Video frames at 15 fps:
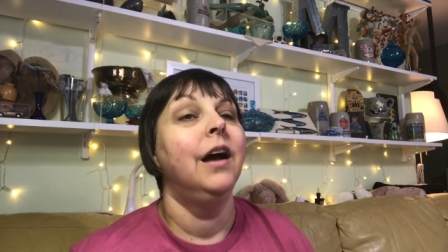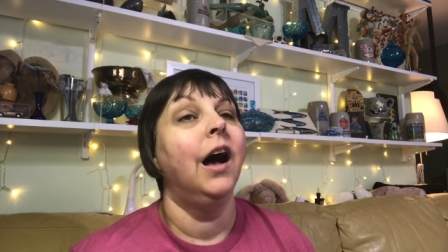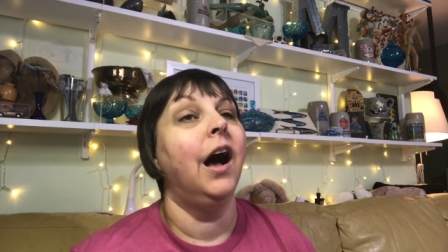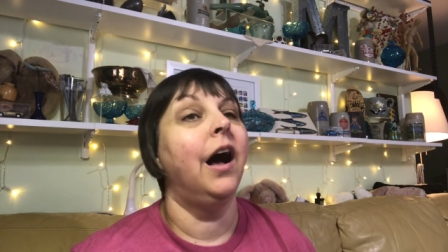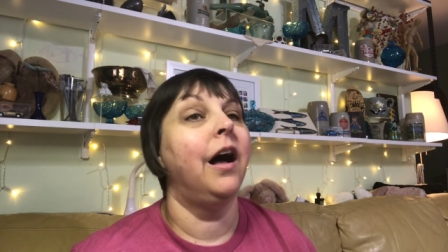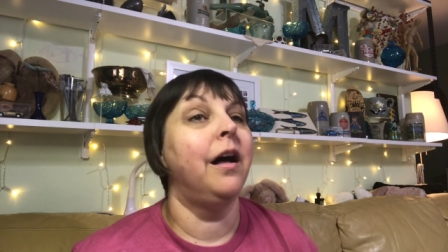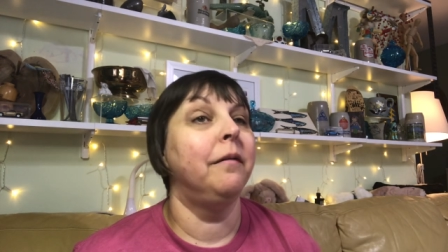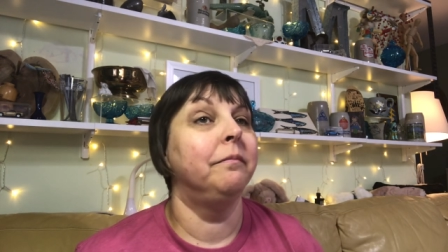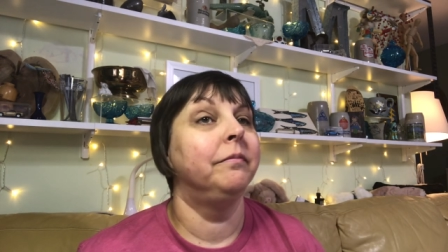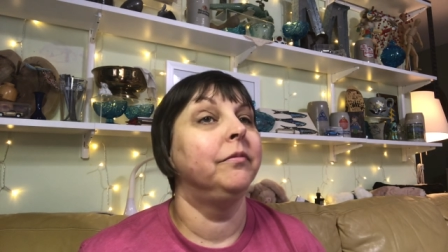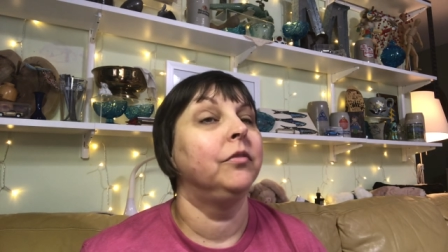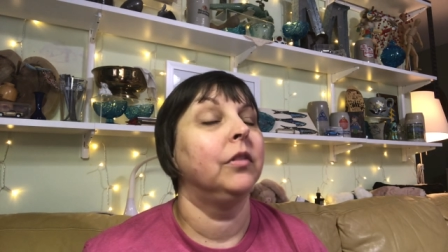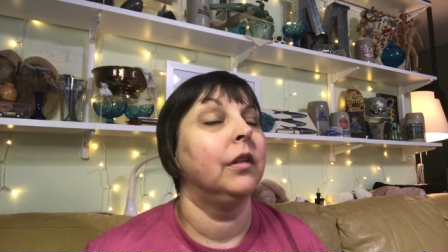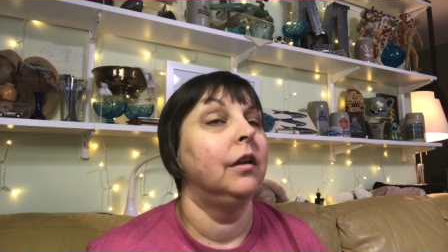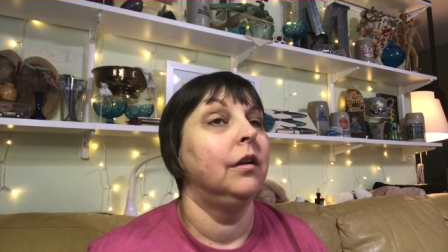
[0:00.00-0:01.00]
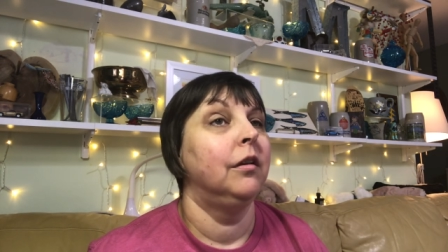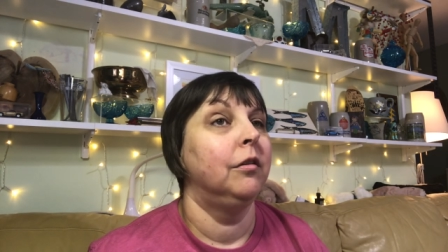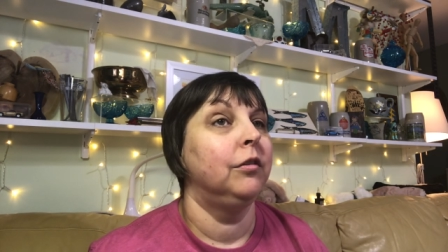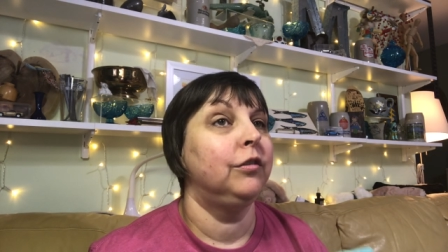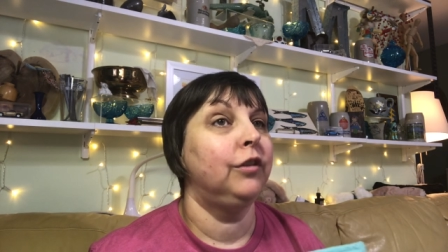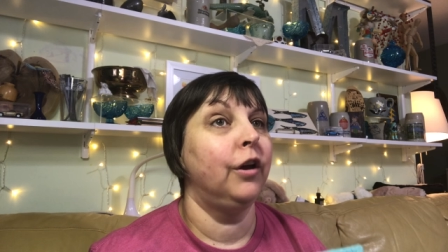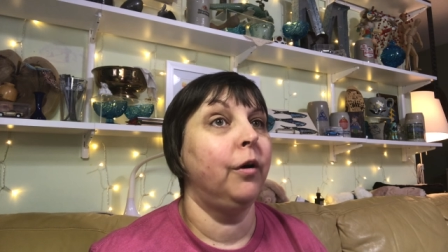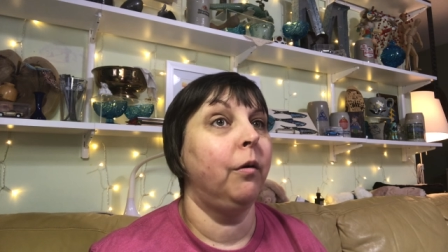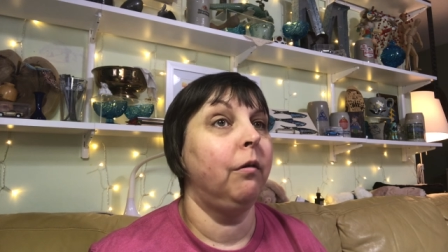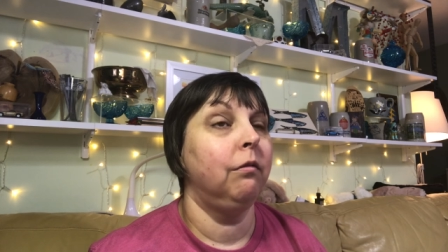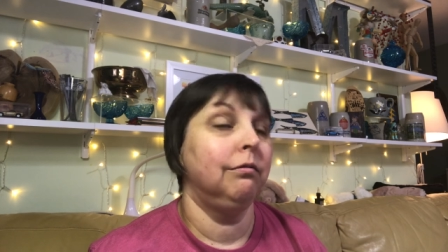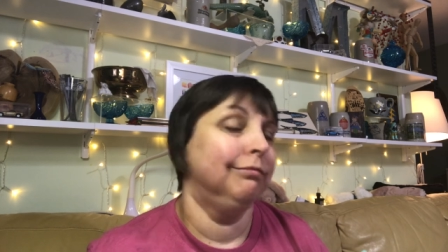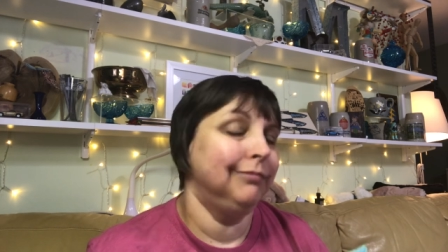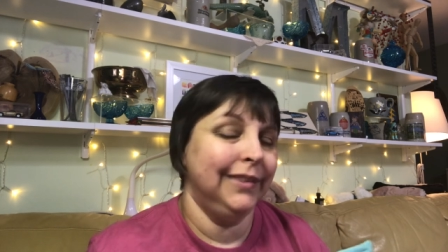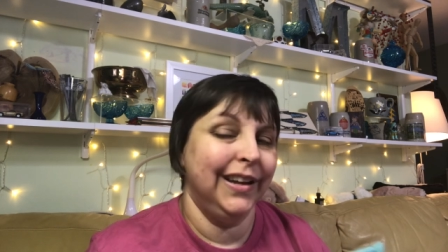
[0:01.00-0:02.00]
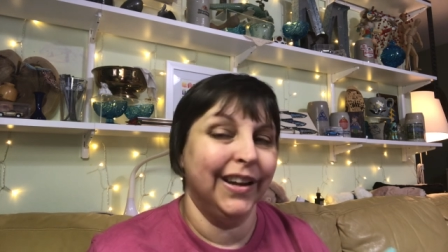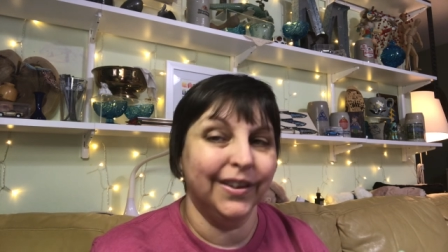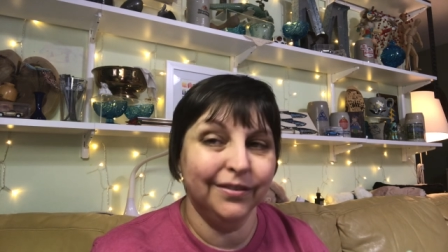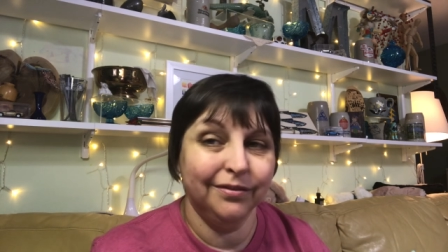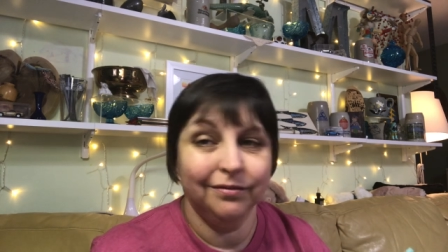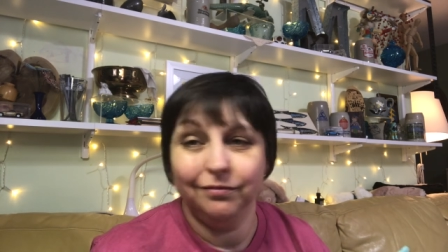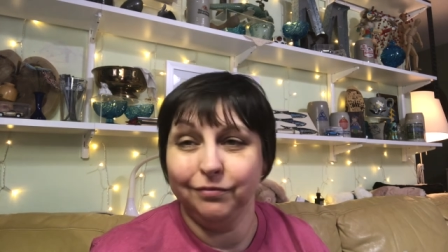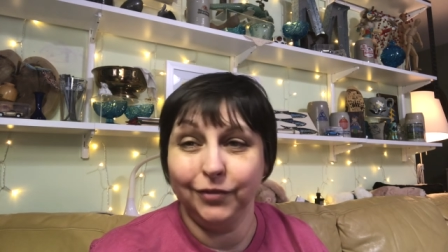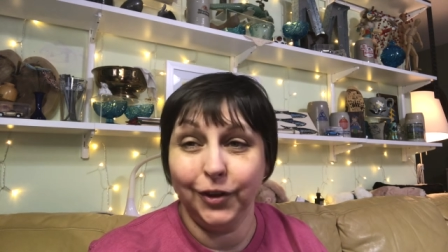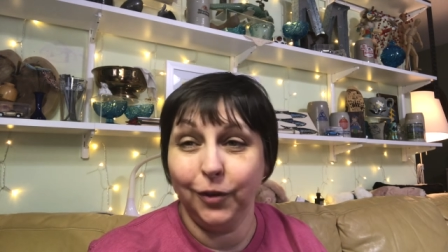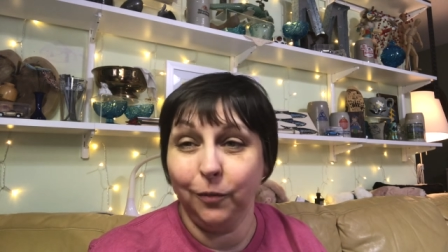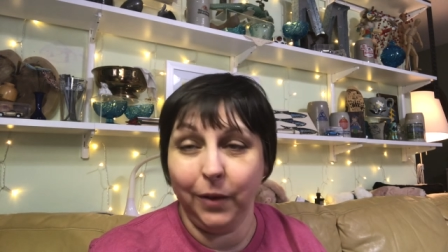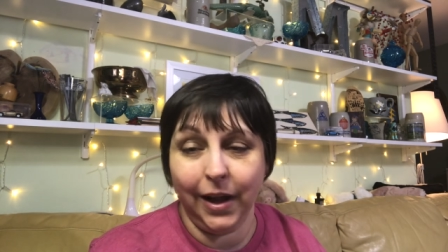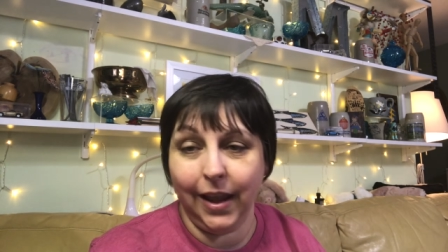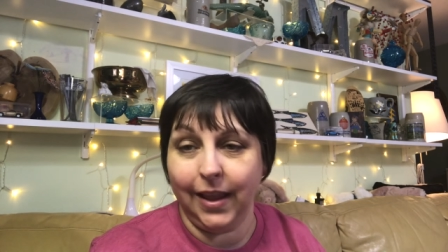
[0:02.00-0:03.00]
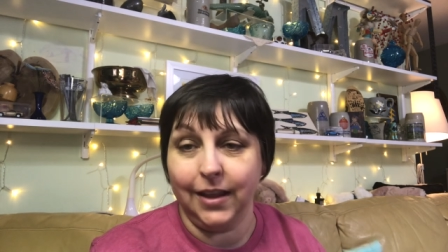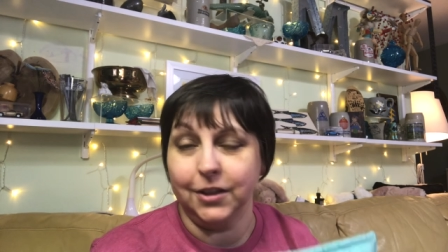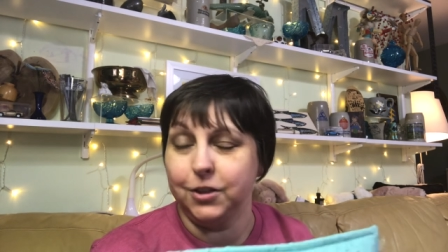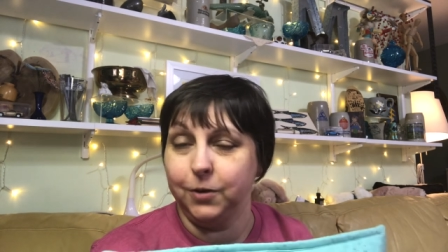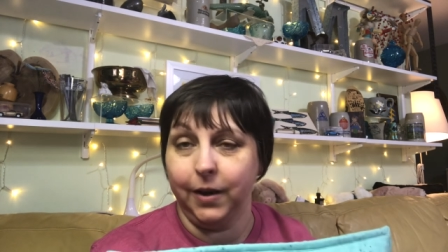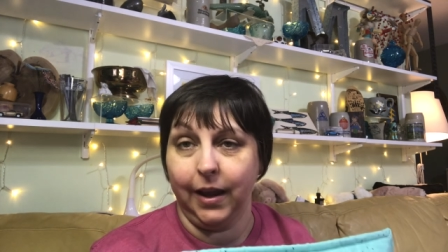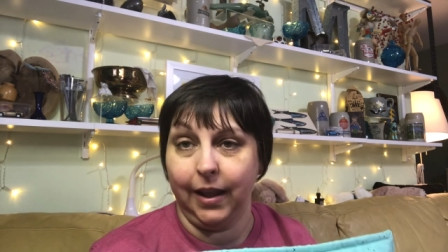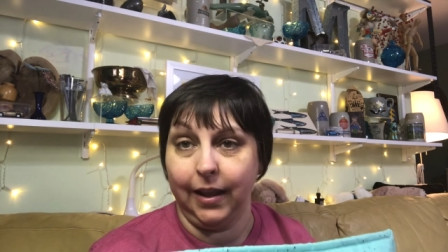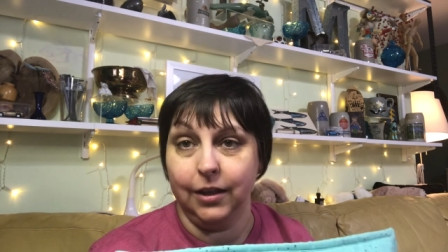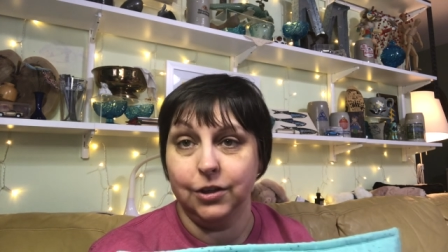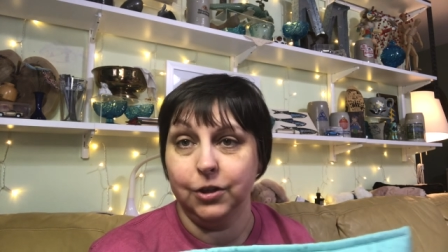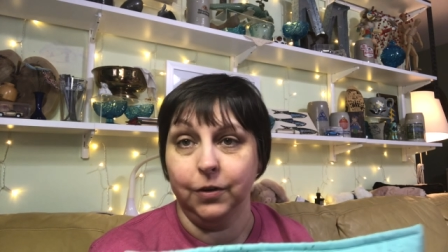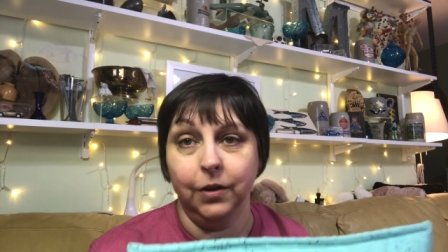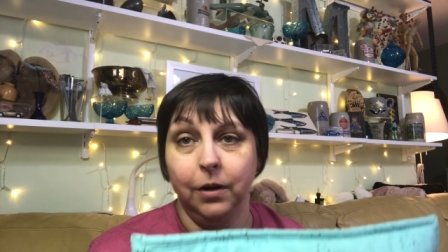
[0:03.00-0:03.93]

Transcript: Um, so, you know, when I get to it, I get to it.